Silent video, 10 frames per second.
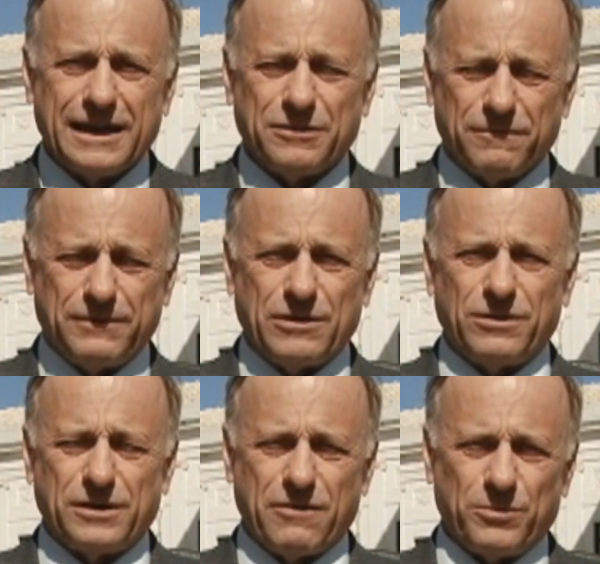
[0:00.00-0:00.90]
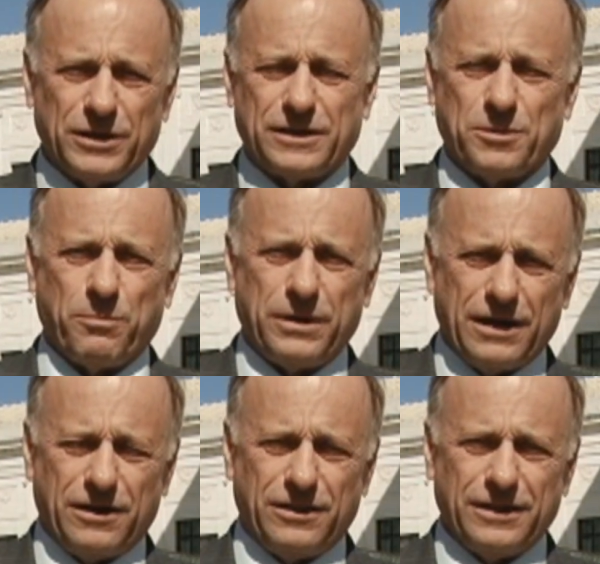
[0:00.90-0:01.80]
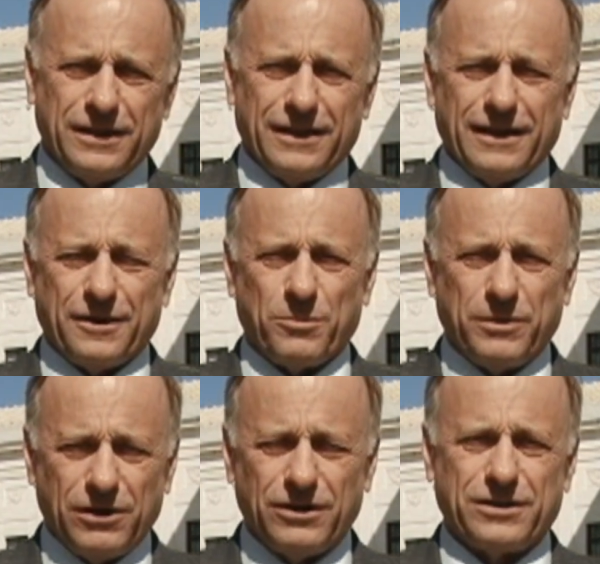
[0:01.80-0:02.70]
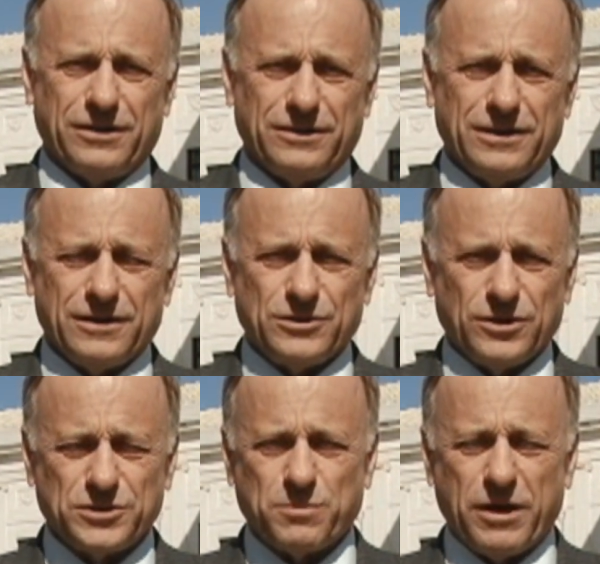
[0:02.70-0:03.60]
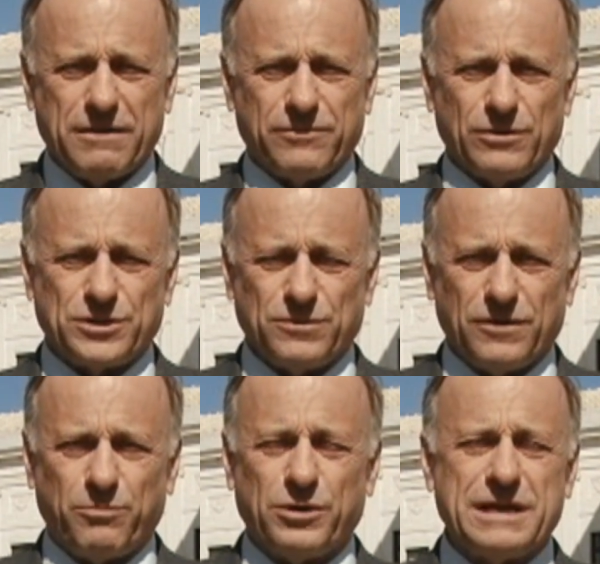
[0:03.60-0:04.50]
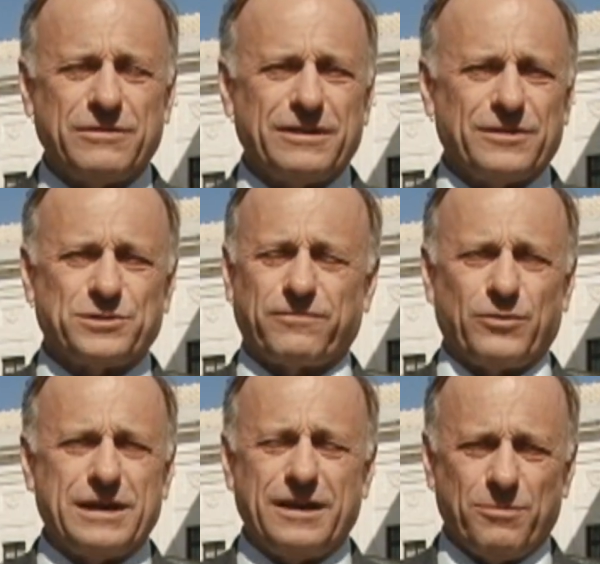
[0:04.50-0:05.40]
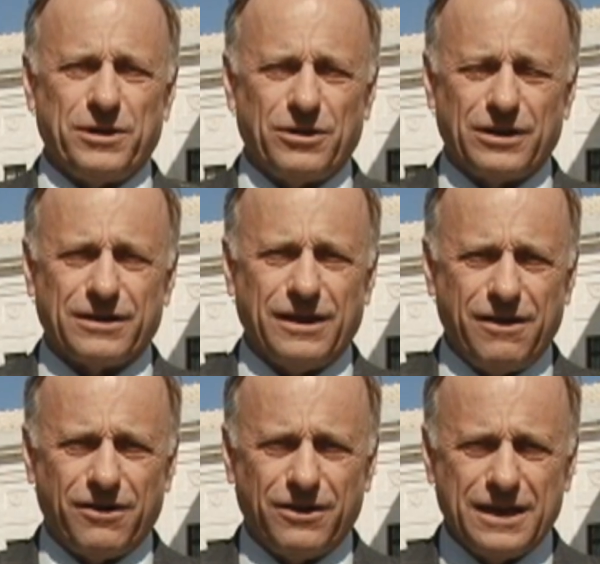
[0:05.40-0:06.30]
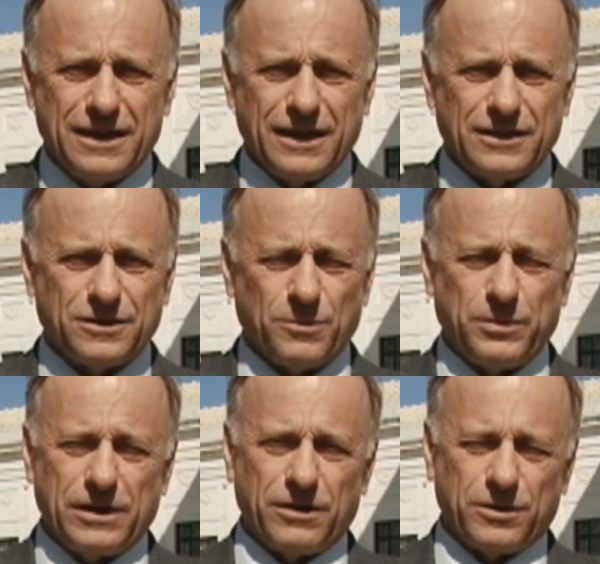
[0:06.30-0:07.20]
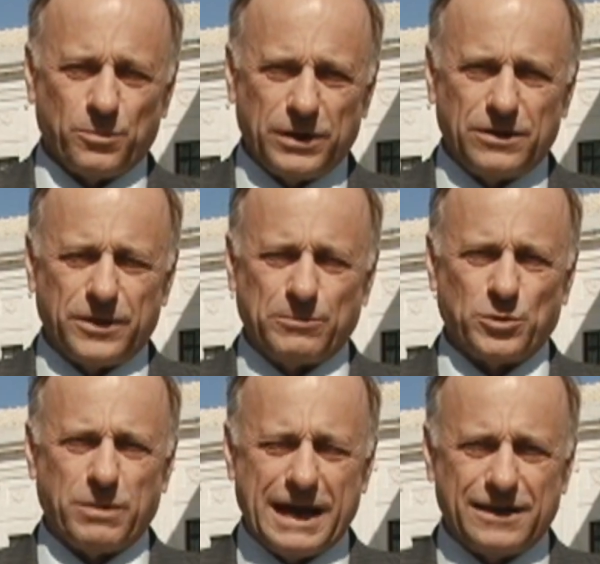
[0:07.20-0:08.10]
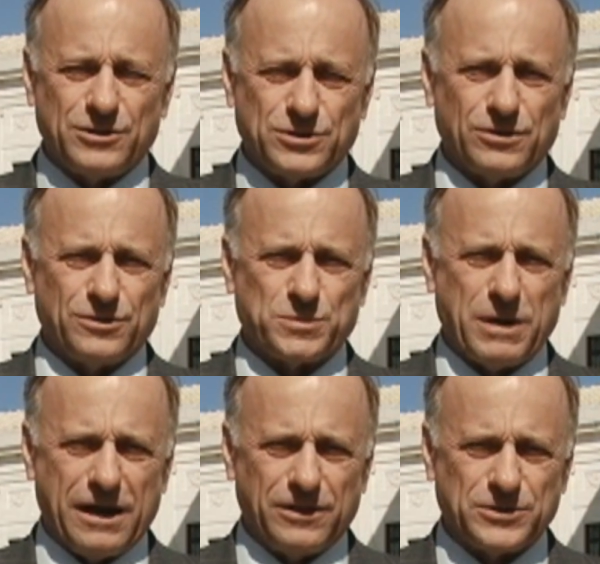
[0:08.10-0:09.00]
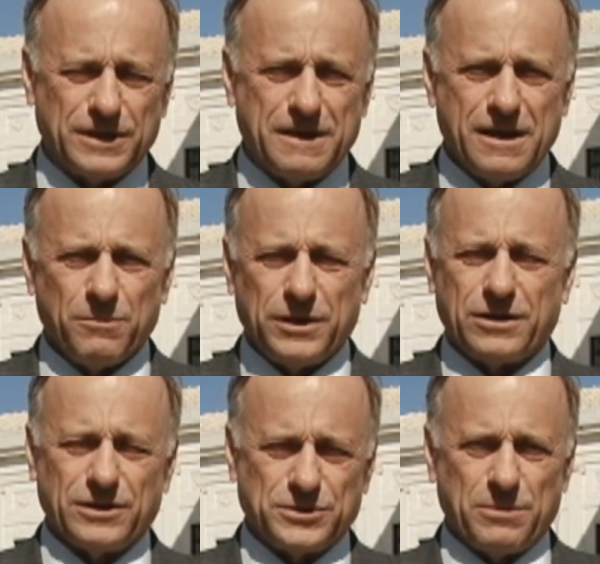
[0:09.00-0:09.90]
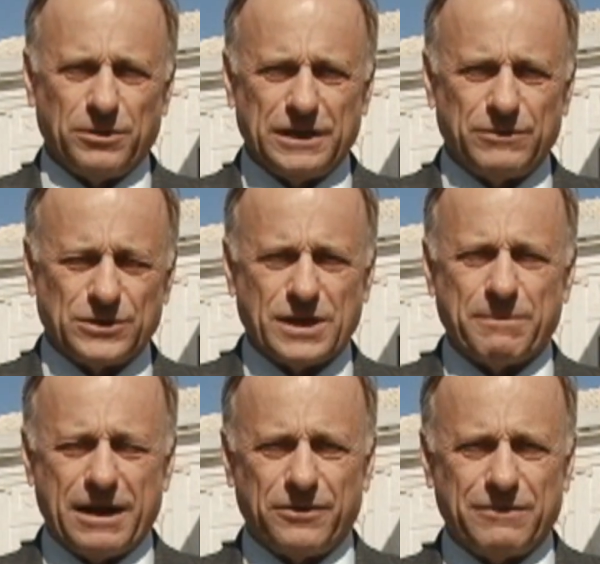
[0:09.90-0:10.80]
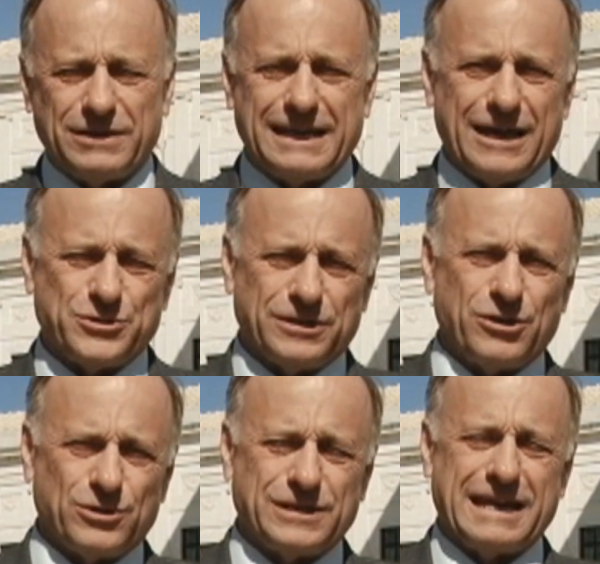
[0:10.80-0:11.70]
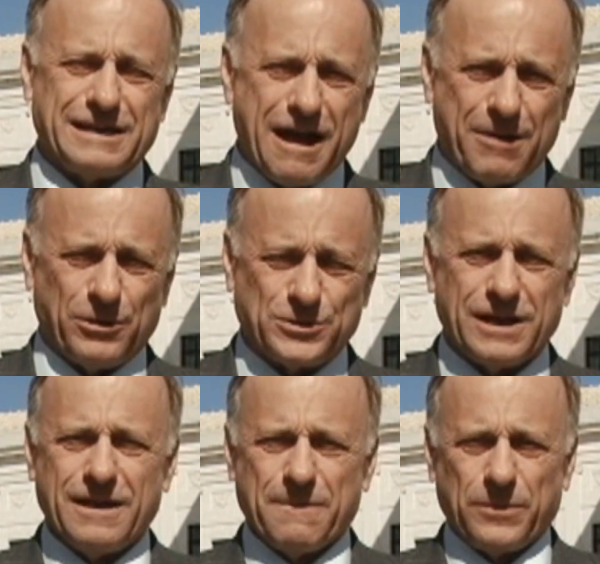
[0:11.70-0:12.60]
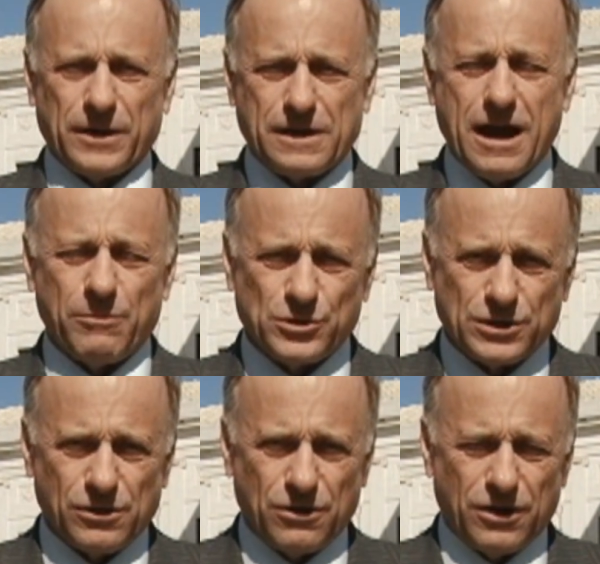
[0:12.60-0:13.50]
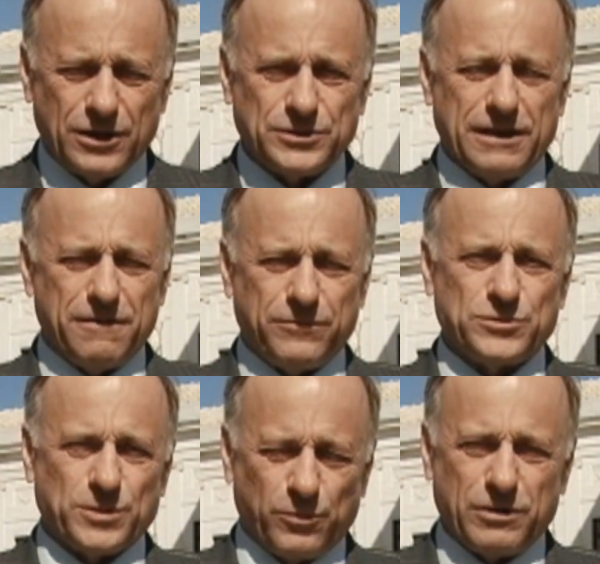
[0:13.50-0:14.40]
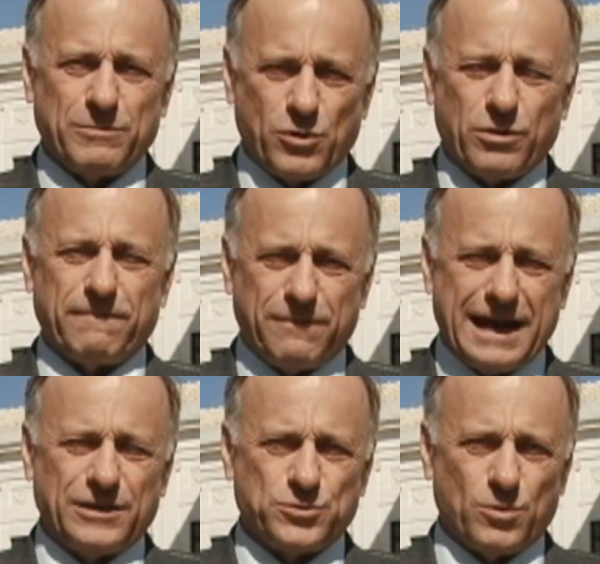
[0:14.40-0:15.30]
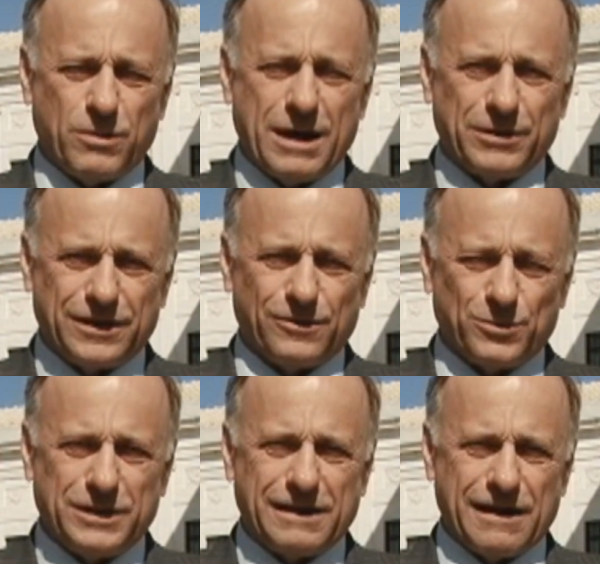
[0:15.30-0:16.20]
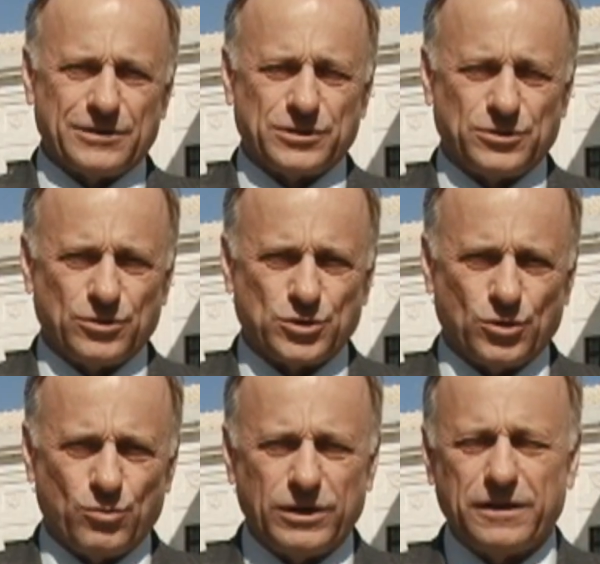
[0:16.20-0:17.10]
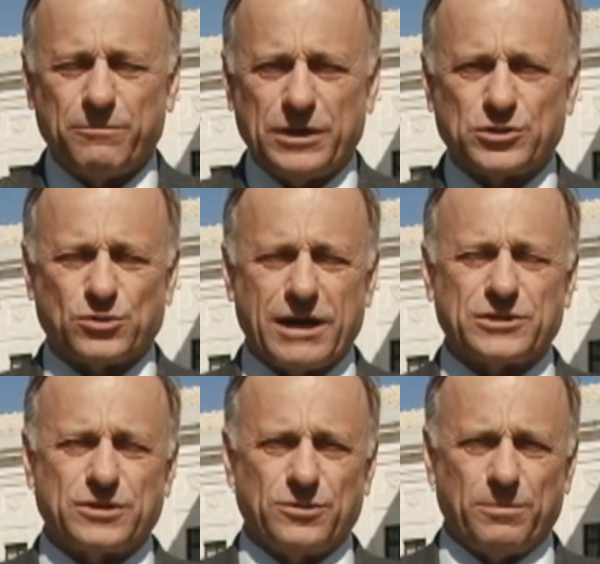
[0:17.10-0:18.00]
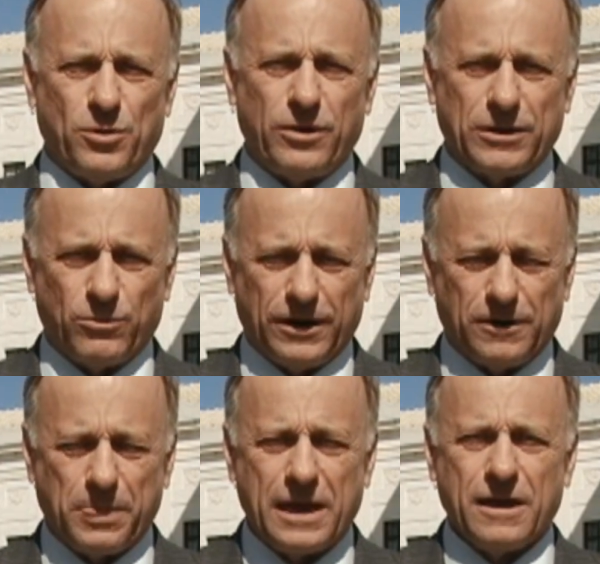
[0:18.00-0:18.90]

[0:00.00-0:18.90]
Can the federal government compel an American, just by virtue of breathing this free American air, and compel them to buy an insurance policy because they believe that somehow they've engaged in interstate commerce? The Commerce Clause, if the Supreme Court finds Obamacare to be constitutional, will have been stretched to the point where